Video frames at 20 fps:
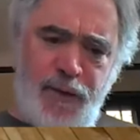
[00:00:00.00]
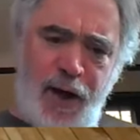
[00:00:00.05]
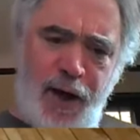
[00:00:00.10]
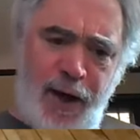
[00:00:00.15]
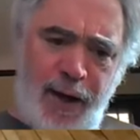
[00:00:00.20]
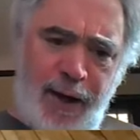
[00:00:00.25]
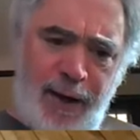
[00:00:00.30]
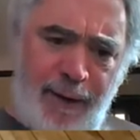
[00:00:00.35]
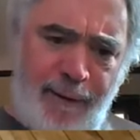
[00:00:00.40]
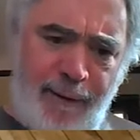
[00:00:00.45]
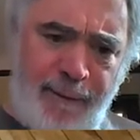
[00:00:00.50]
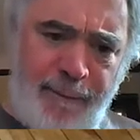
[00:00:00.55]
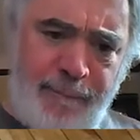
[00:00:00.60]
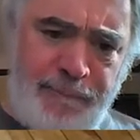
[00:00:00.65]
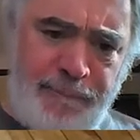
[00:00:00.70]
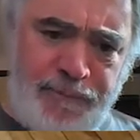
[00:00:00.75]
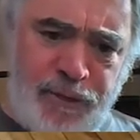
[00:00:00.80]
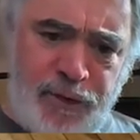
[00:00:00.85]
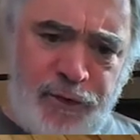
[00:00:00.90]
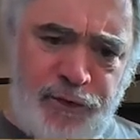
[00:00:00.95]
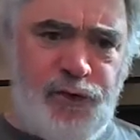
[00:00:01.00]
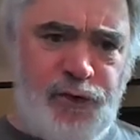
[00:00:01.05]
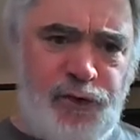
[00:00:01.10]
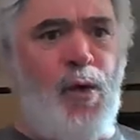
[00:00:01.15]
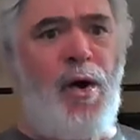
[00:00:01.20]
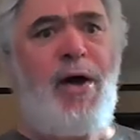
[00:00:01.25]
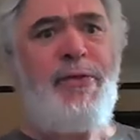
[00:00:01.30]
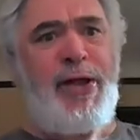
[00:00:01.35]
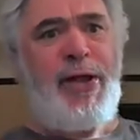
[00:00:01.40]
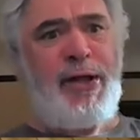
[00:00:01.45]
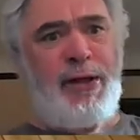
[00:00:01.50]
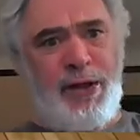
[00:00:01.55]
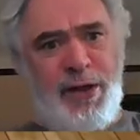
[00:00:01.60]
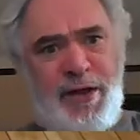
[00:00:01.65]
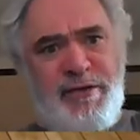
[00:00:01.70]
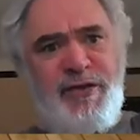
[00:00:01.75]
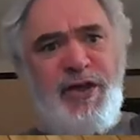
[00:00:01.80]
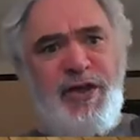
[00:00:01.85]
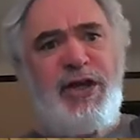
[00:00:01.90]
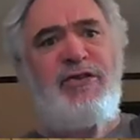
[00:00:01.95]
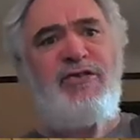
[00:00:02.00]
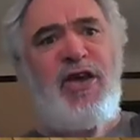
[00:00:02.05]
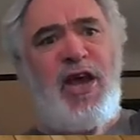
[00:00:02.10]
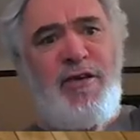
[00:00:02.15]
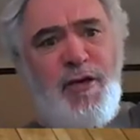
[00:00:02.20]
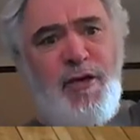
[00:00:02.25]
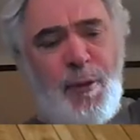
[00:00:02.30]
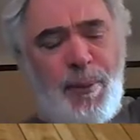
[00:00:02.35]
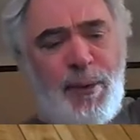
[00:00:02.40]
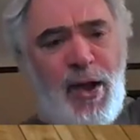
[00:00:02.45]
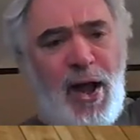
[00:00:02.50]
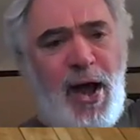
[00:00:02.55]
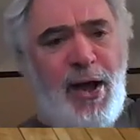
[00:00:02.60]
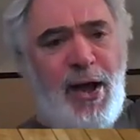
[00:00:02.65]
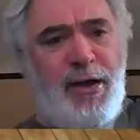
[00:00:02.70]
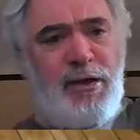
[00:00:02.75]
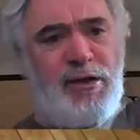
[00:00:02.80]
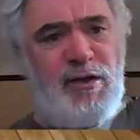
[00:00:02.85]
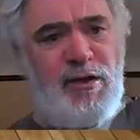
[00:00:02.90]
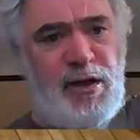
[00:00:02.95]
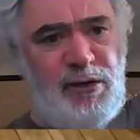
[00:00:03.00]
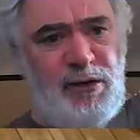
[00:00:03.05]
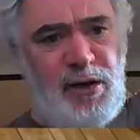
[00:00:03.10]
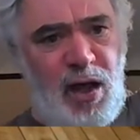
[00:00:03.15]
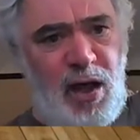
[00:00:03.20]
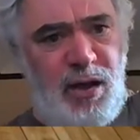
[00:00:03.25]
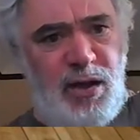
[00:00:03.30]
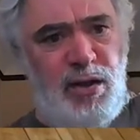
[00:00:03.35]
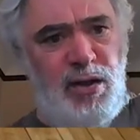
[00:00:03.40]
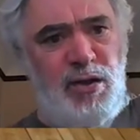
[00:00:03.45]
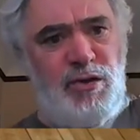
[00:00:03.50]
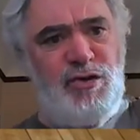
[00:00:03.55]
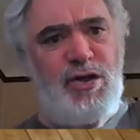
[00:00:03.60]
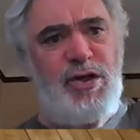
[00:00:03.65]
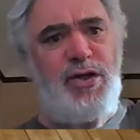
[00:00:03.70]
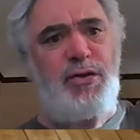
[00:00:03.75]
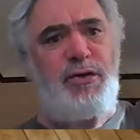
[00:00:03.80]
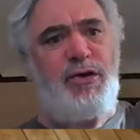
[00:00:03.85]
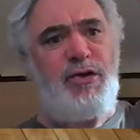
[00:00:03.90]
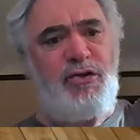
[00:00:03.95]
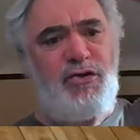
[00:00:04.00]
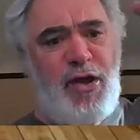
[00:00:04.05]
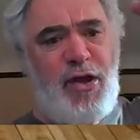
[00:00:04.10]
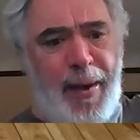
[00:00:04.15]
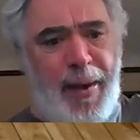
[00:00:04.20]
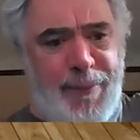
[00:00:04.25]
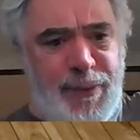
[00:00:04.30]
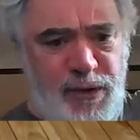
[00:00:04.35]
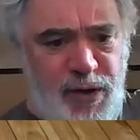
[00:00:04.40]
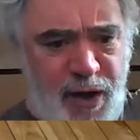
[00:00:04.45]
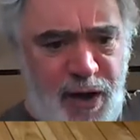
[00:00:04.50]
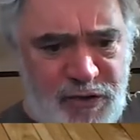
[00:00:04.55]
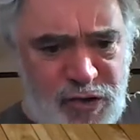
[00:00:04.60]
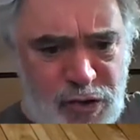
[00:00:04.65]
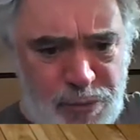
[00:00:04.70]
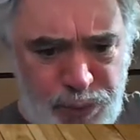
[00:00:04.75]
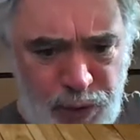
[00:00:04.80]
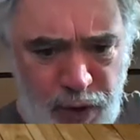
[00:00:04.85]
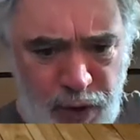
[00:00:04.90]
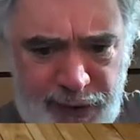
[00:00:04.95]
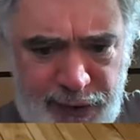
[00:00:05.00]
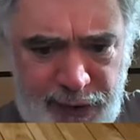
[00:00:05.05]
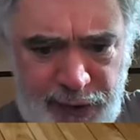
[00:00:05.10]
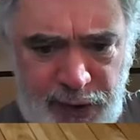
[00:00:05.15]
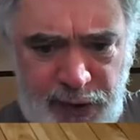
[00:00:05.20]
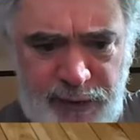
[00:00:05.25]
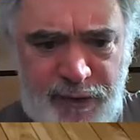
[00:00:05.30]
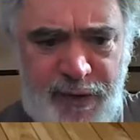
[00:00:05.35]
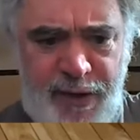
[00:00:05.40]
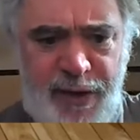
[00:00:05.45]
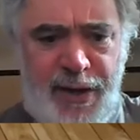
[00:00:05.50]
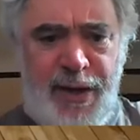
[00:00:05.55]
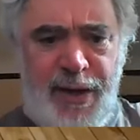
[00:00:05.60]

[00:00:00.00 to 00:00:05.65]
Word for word: Um, so on that list, he could say if you block a technology or you sabotage your product.